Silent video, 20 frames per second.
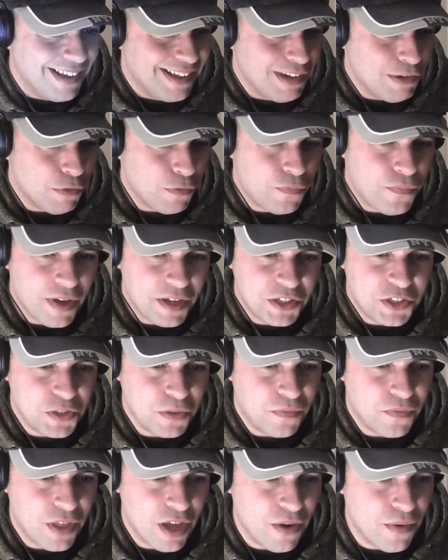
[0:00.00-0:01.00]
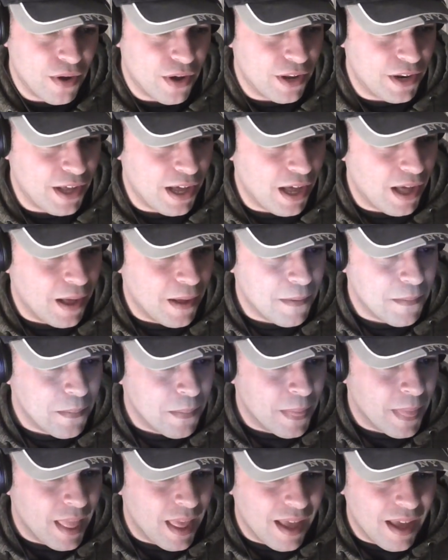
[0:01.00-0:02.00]
Little face off there earlier.
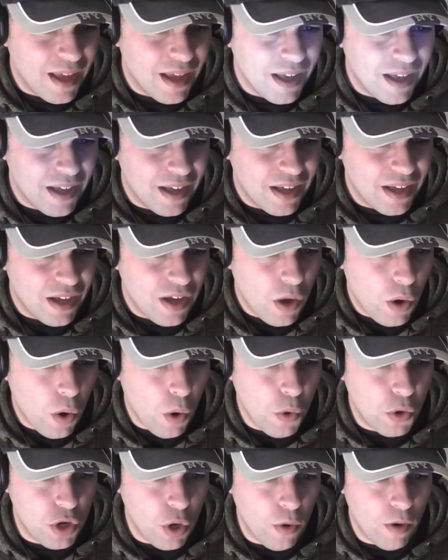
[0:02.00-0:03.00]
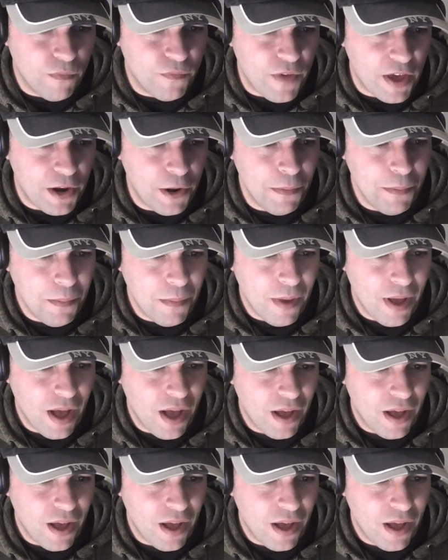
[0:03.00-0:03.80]
Oh, go on, Venom.